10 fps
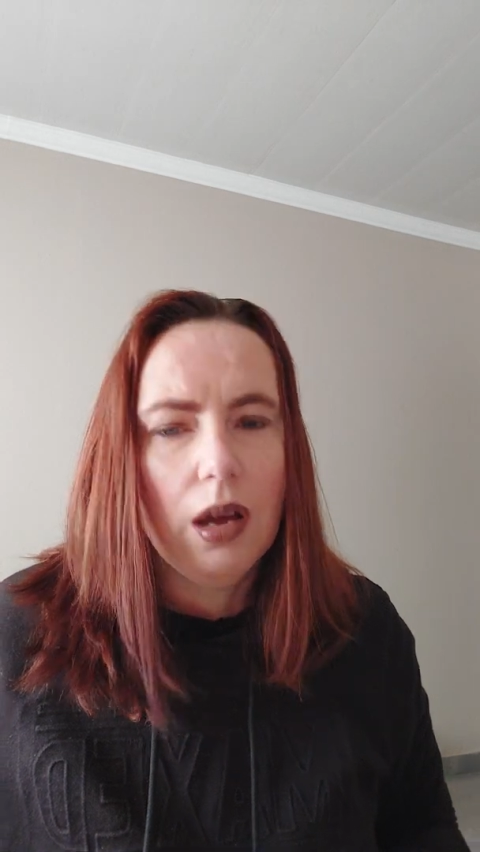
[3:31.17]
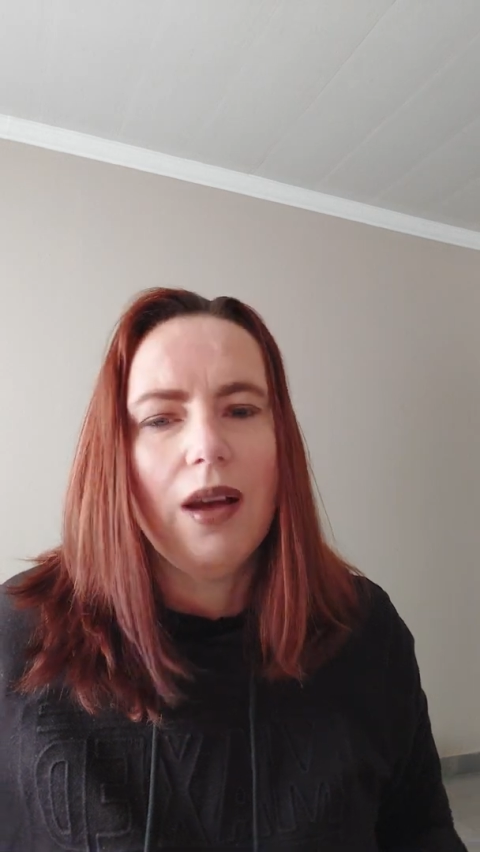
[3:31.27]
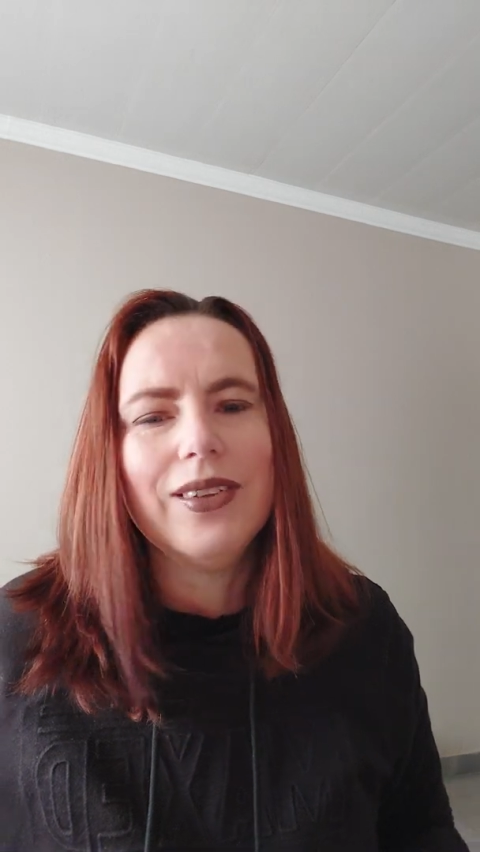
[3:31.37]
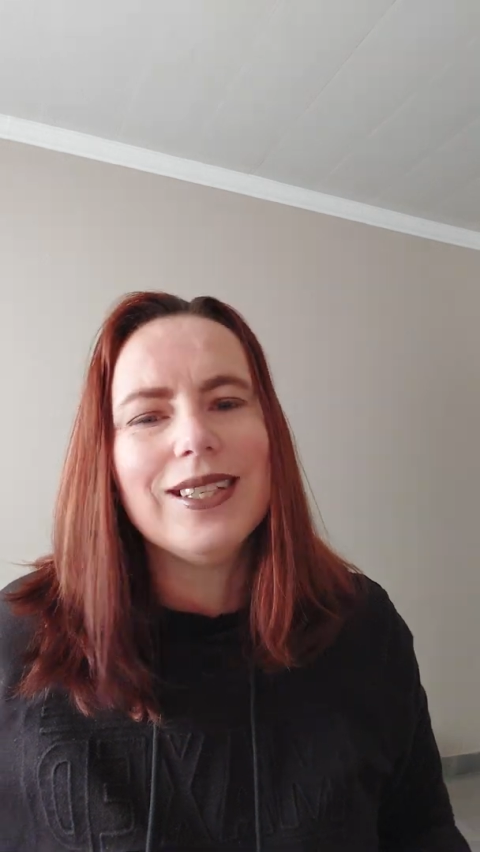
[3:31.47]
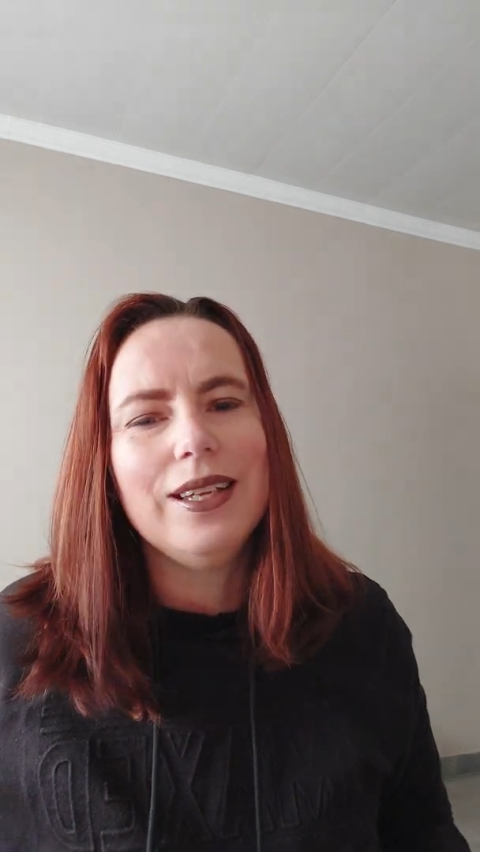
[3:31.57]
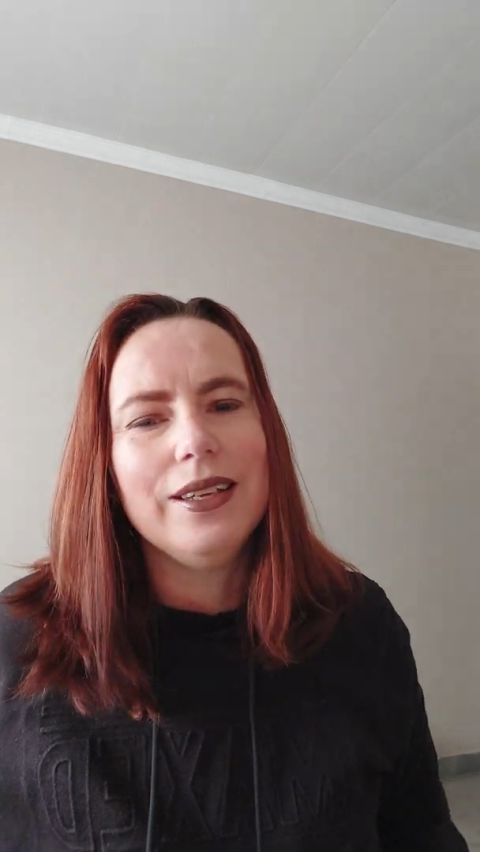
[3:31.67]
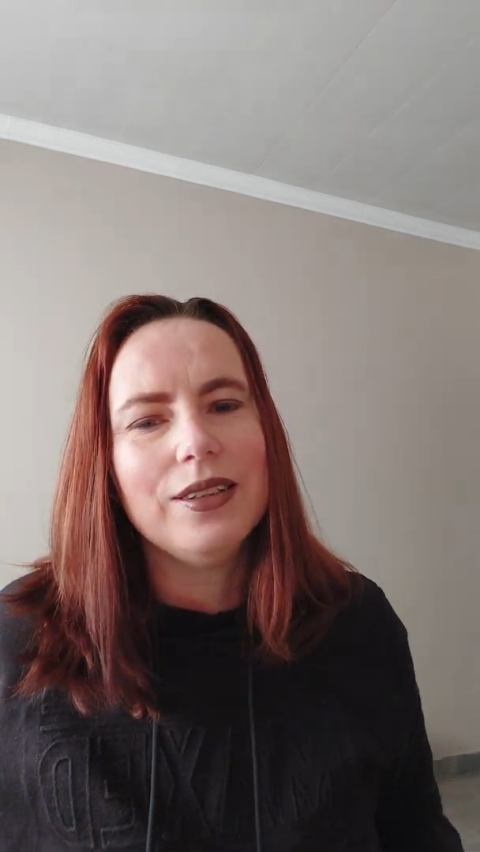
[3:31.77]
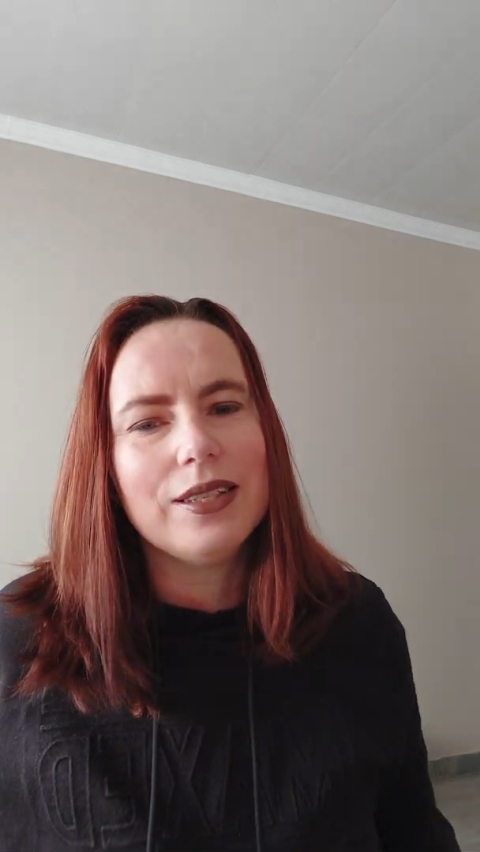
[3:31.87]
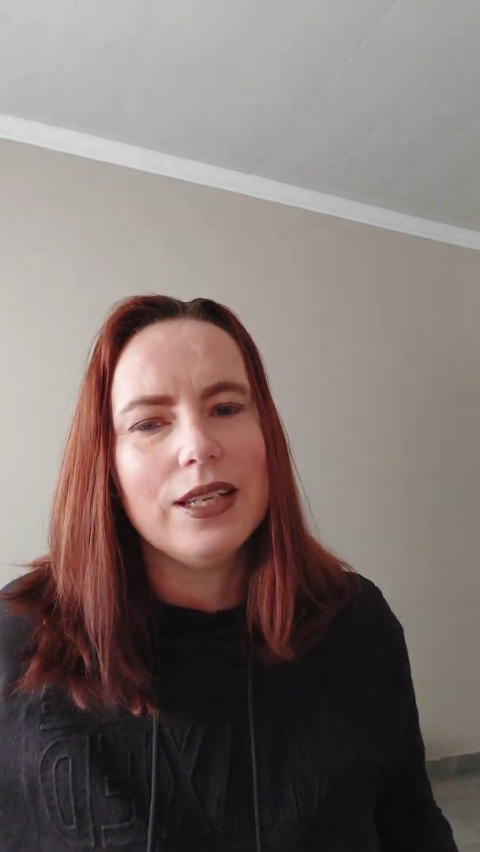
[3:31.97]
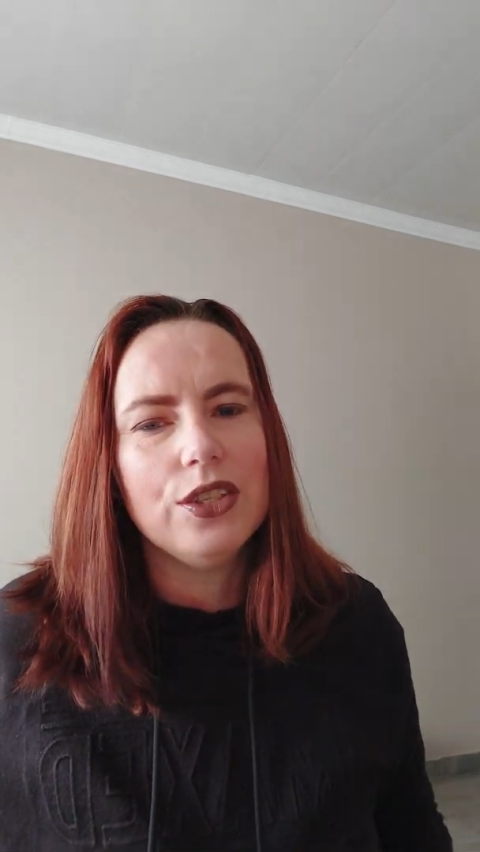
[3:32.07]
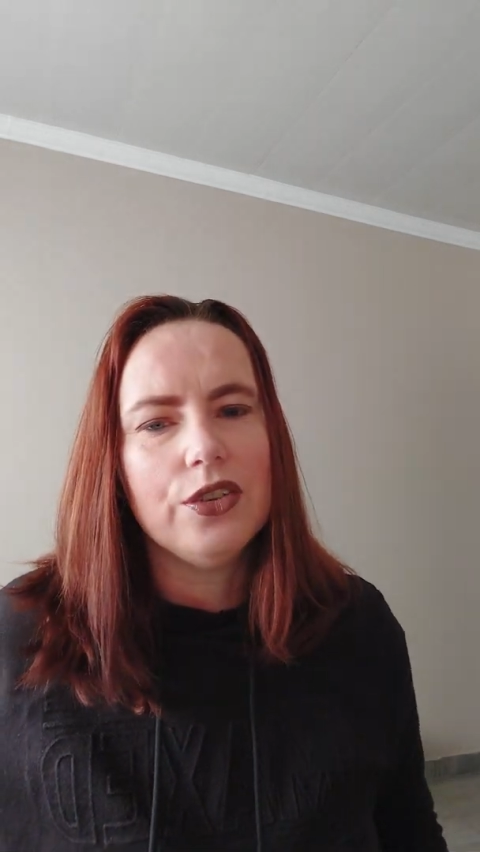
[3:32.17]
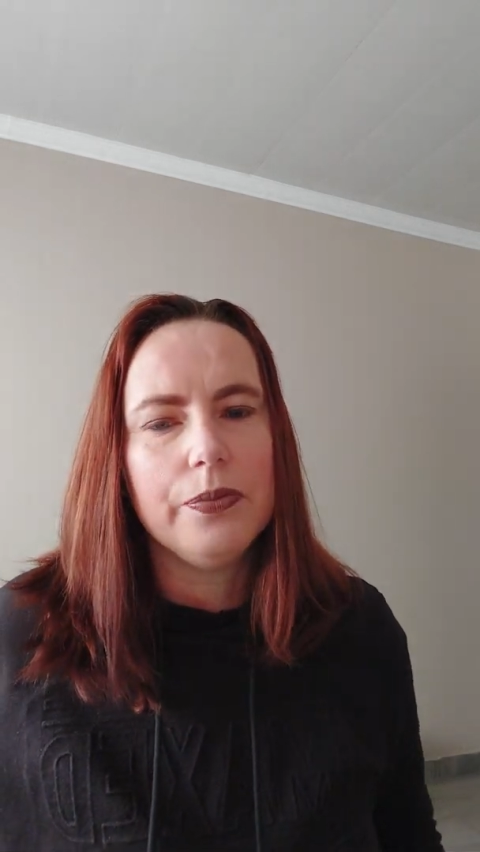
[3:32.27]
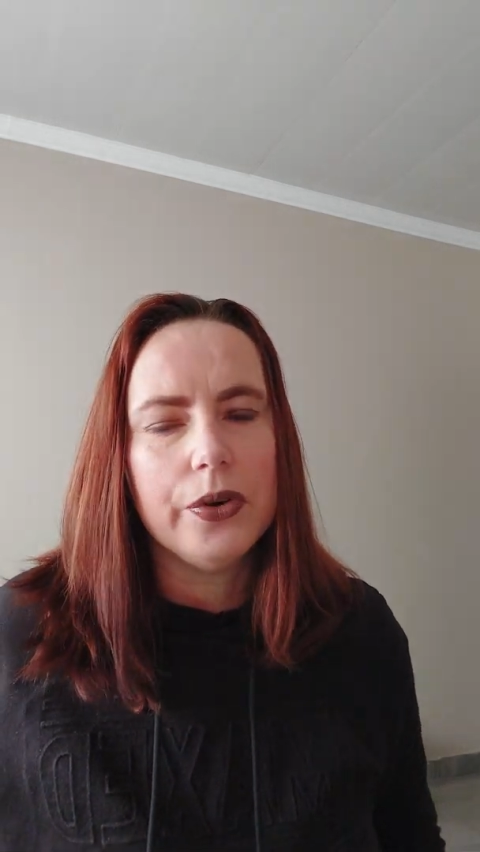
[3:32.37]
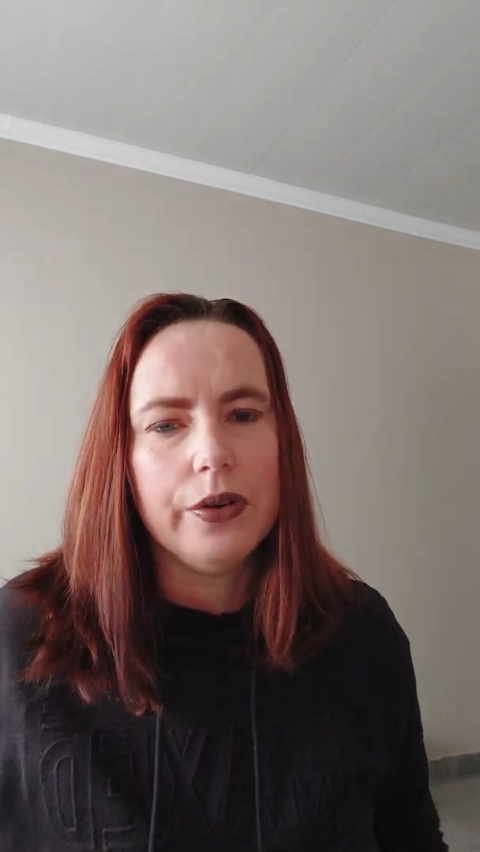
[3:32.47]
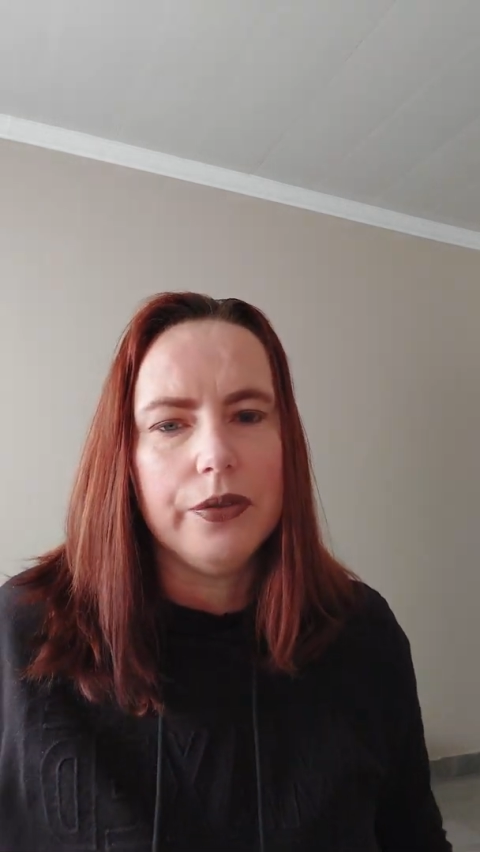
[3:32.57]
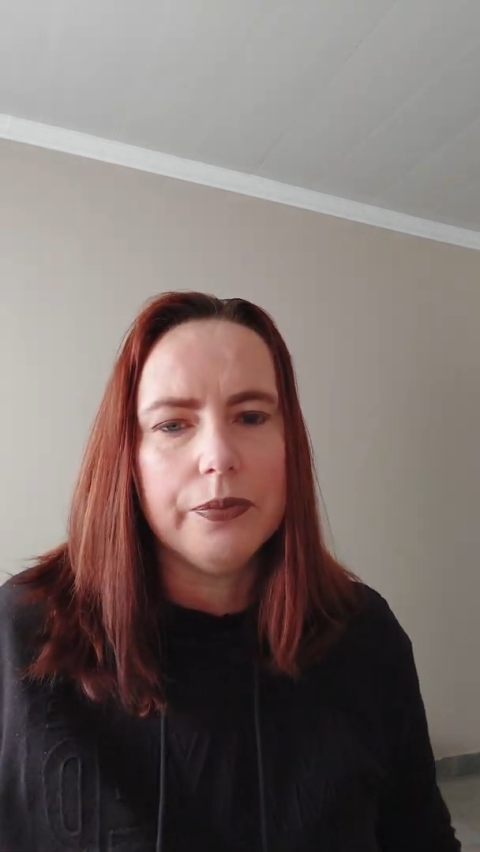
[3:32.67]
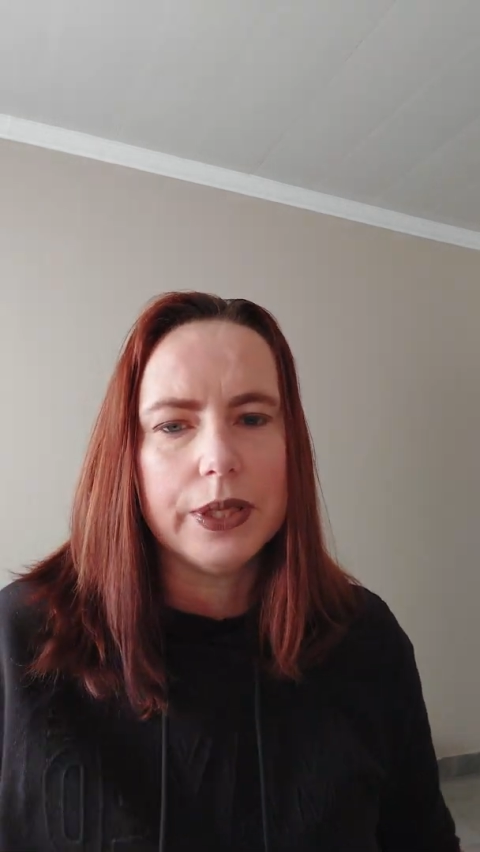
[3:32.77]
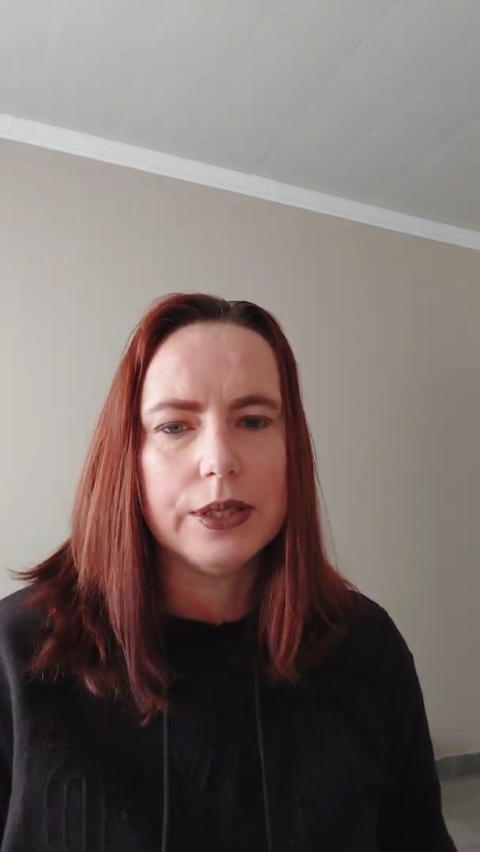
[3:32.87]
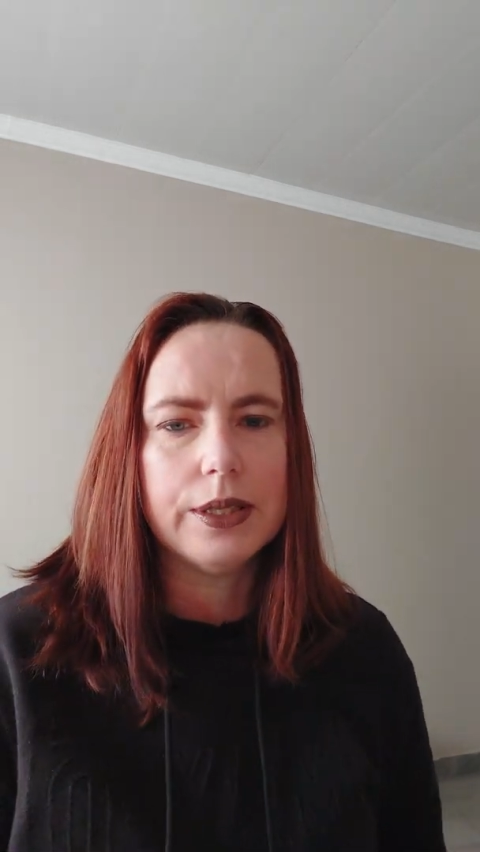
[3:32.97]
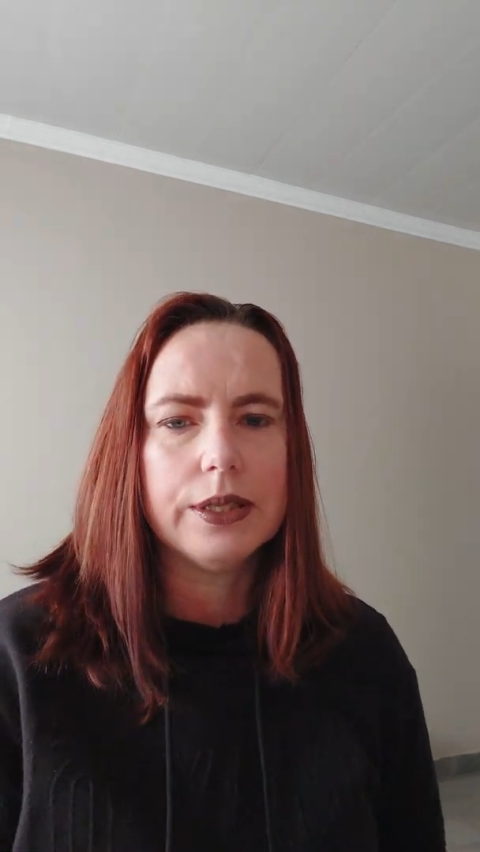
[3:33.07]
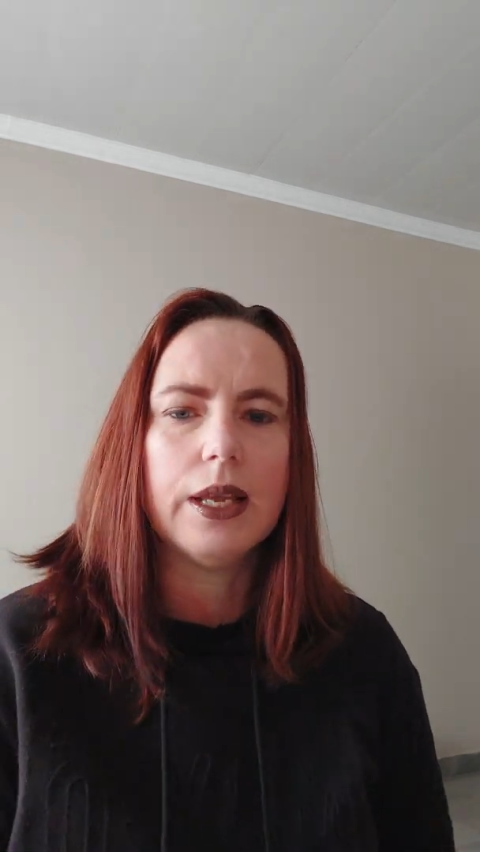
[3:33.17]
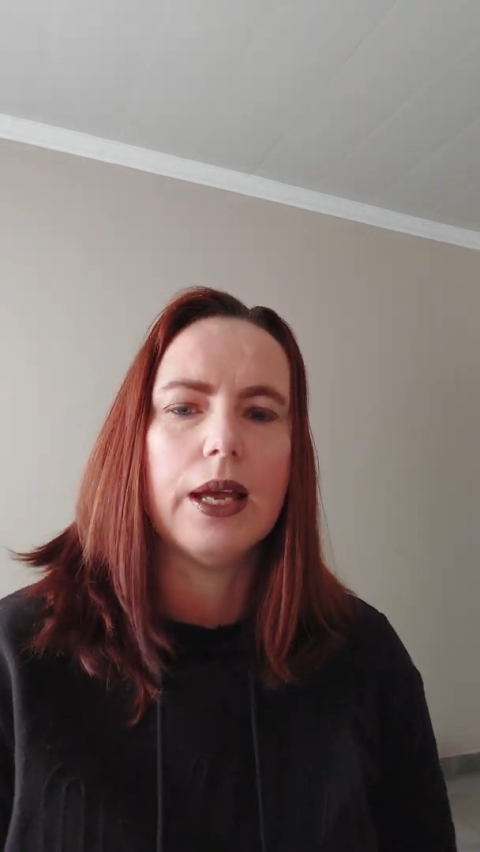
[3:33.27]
Obviously, in the sense of bereavement,